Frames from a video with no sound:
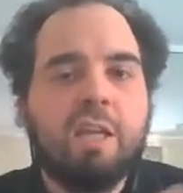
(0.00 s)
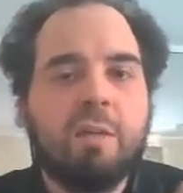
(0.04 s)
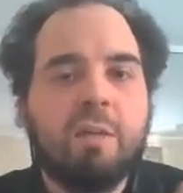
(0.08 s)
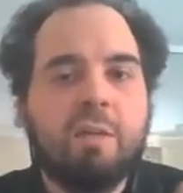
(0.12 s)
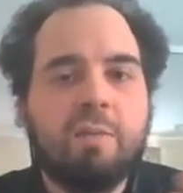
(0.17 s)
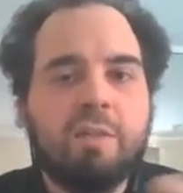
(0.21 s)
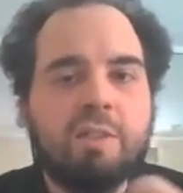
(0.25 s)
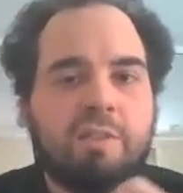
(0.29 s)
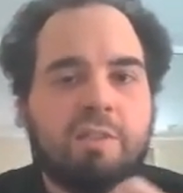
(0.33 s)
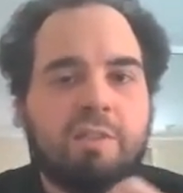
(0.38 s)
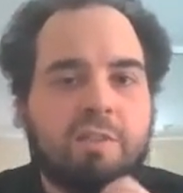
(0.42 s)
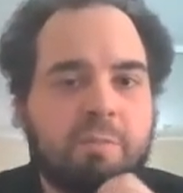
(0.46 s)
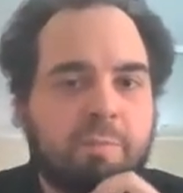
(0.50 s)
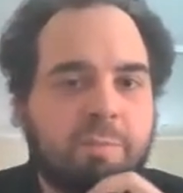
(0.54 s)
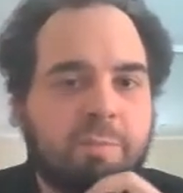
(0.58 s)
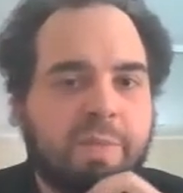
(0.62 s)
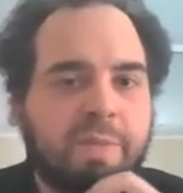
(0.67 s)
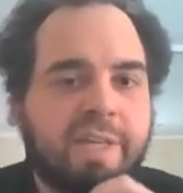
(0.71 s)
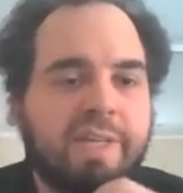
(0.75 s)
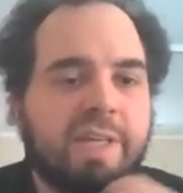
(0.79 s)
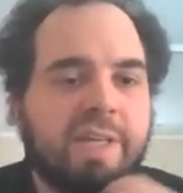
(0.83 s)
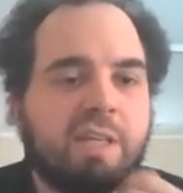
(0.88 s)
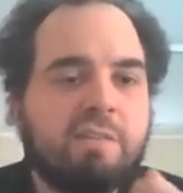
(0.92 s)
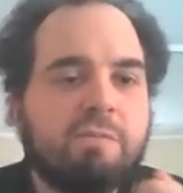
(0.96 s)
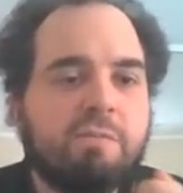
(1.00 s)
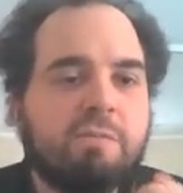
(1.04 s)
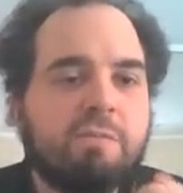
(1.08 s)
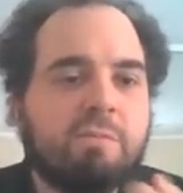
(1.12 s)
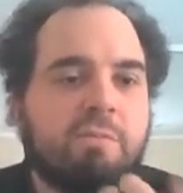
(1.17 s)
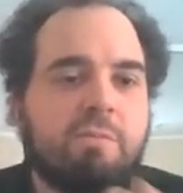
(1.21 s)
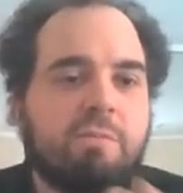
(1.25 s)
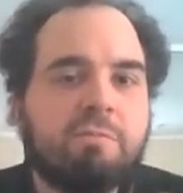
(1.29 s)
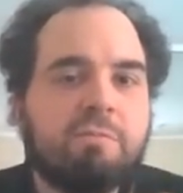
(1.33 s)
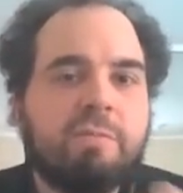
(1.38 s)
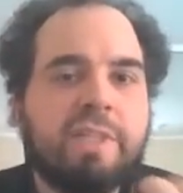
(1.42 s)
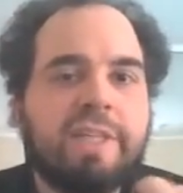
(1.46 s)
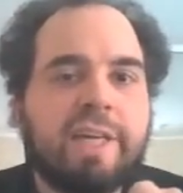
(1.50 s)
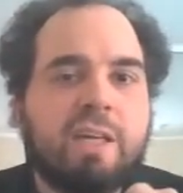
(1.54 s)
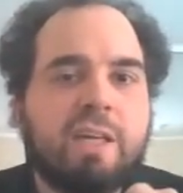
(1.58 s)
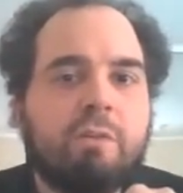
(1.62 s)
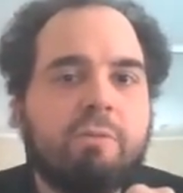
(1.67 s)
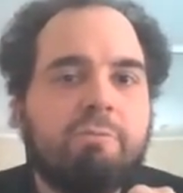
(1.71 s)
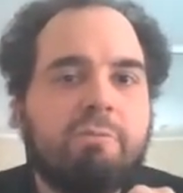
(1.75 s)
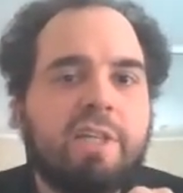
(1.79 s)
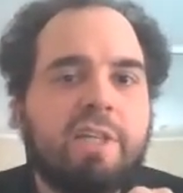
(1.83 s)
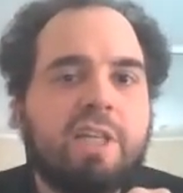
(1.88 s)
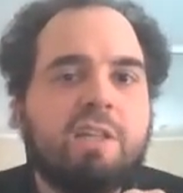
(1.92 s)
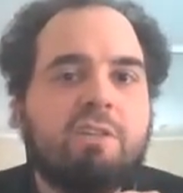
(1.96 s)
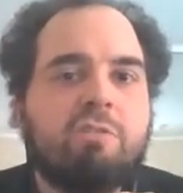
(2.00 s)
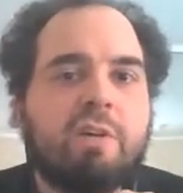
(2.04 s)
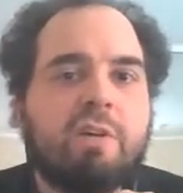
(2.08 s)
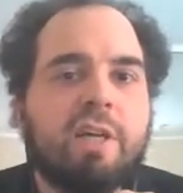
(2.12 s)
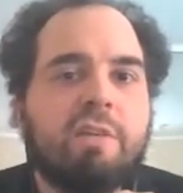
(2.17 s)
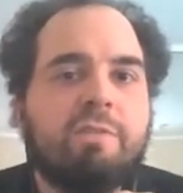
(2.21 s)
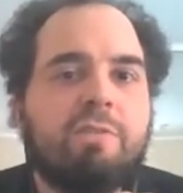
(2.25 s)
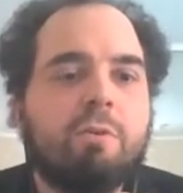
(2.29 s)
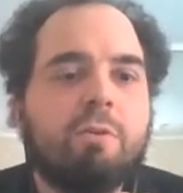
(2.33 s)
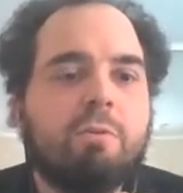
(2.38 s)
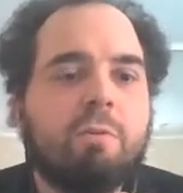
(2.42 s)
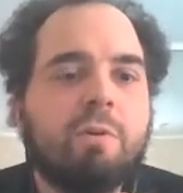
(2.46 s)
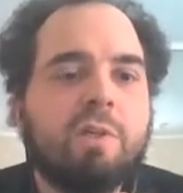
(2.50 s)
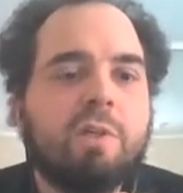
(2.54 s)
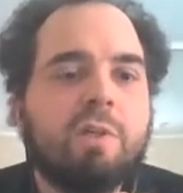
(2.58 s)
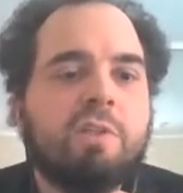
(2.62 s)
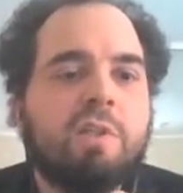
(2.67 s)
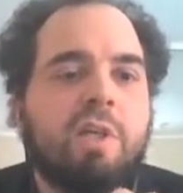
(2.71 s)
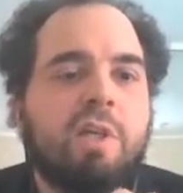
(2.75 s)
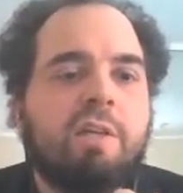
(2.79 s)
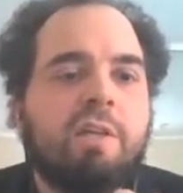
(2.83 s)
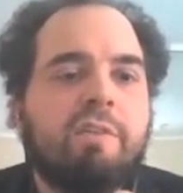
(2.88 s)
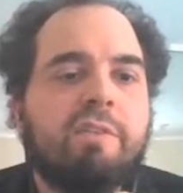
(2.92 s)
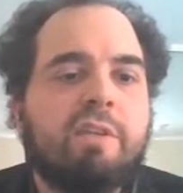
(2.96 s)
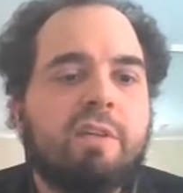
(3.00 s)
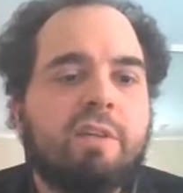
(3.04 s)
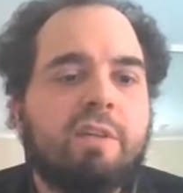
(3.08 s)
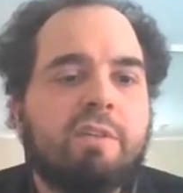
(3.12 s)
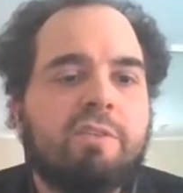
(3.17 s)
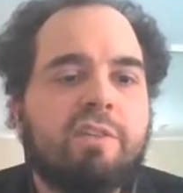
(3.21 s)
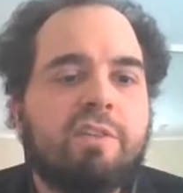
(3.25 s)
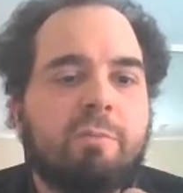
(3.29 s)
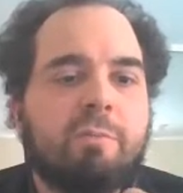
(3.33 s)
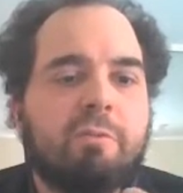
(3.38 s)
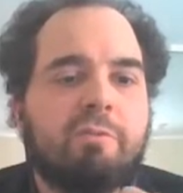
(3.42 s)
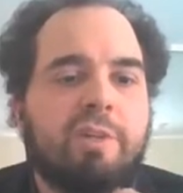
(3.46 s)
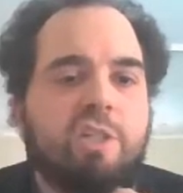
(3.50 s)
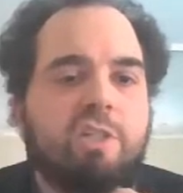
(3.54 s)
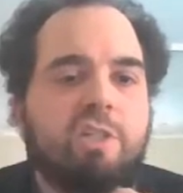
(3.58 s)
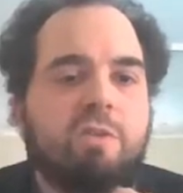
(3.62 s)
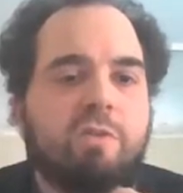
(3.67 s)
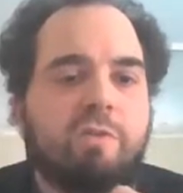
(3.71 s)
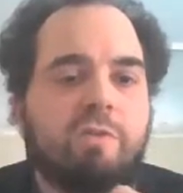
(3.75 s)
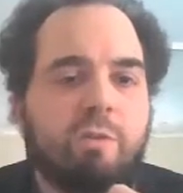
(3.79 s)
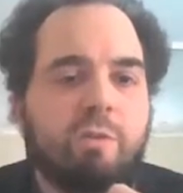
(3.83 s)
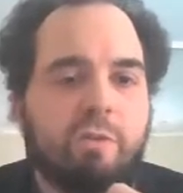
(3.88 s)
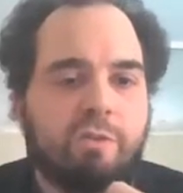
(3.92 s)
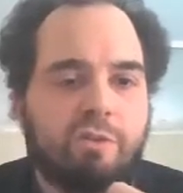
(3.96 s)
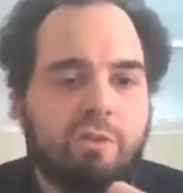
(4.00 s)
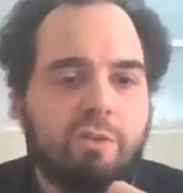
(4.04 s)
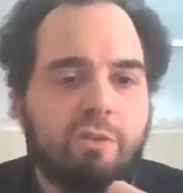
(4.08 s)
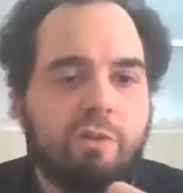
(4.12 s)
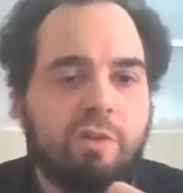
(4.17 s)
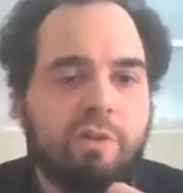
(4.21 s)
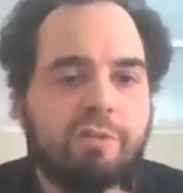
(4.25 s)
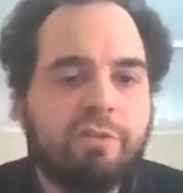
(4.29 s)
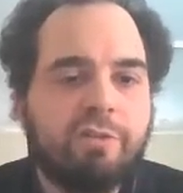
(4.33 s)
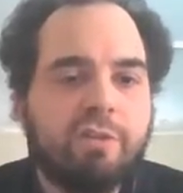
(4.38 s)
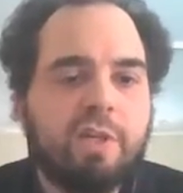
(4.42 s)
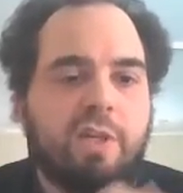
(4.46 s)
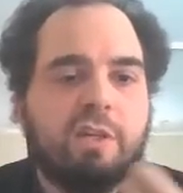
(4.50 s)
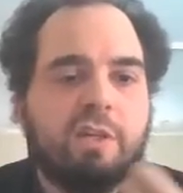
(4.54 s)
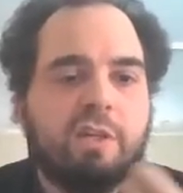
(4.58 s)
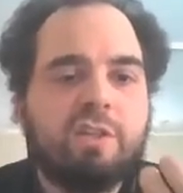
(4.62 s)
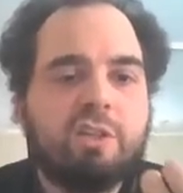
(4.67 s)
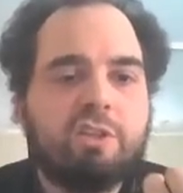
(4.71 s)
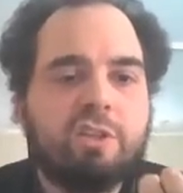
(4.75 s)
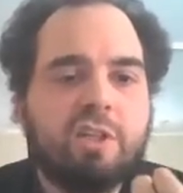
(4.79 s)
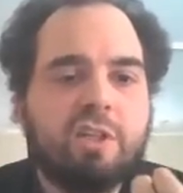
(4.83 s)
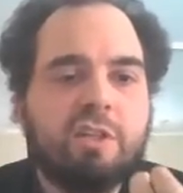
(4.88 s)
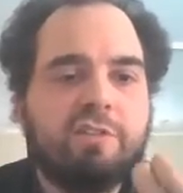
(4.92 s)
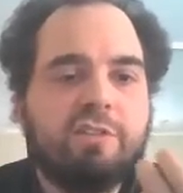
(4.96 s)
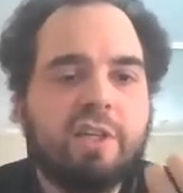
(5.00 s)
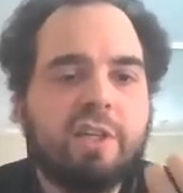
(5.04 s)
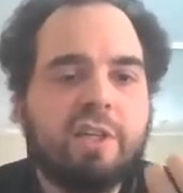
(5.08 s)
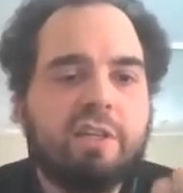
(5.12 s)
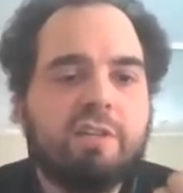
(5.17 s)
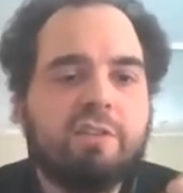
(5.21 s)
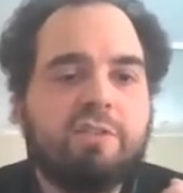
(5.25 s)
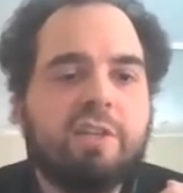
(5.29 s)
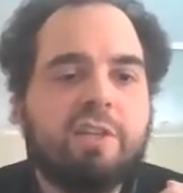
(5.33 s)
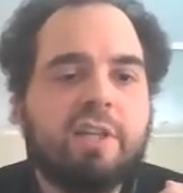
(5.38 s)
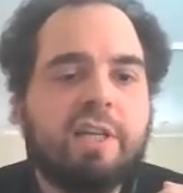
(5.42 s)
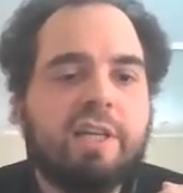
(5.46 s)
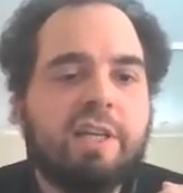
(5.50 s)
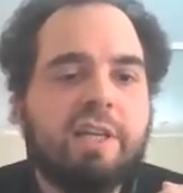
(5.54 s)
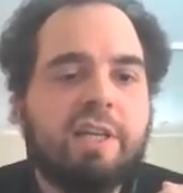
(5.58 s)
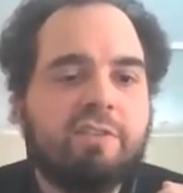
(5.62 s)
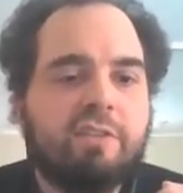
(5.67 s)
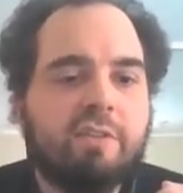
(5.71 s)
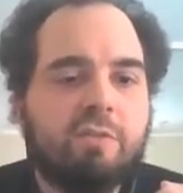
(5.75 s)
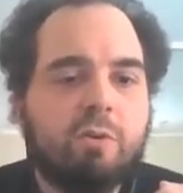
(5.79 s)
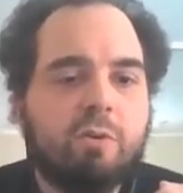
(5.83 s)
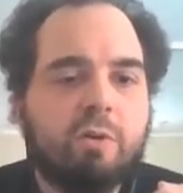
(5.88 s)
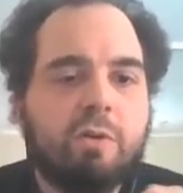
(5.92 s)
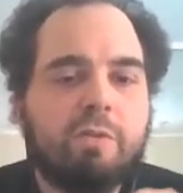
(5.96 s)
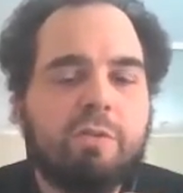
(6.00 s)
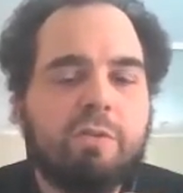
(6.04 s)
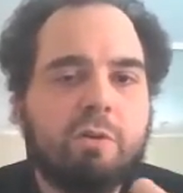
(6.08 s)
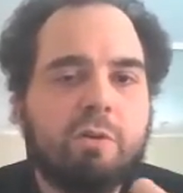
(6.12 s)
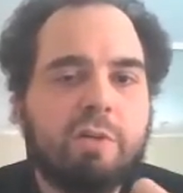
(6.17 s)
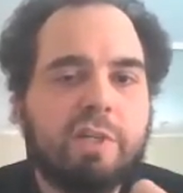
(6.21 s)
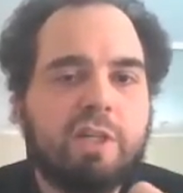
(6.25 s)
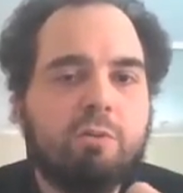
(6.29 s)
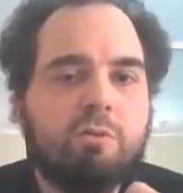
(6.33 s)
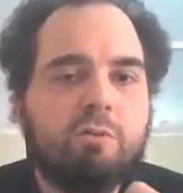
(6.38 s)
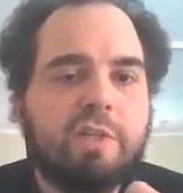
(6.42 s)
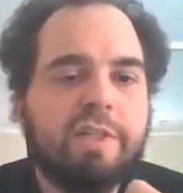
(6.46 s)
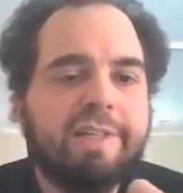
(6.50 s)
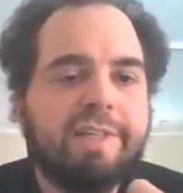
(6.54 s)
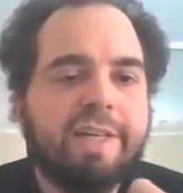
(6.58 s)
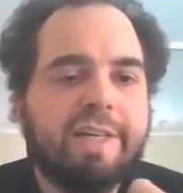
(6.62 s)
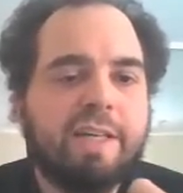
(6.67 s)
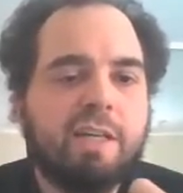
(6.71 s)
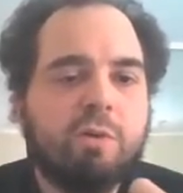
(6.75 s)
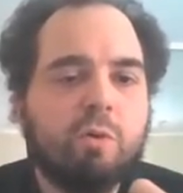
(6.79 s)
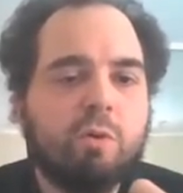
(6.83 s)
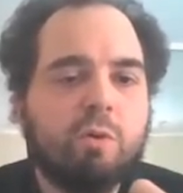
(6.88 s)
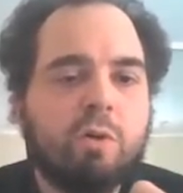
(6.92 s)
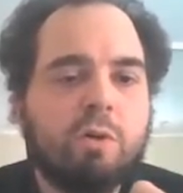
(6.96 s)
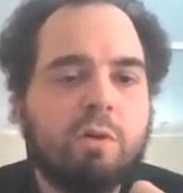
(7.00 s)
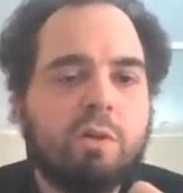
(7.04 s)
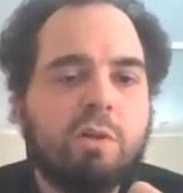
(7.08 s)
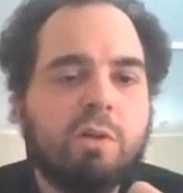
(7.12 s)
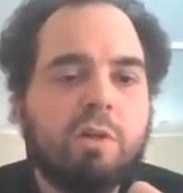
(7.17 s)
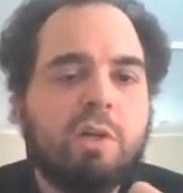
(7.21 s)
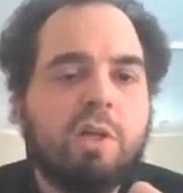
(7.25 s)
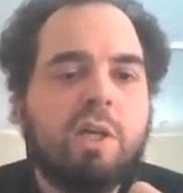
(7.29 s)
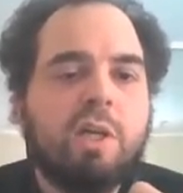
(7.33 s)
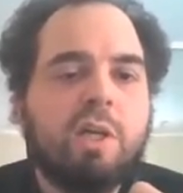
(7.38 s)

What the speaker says: And by that, we kind of really drive forward the separation of concerns, such that the scientist declares the workflow, including the I/O,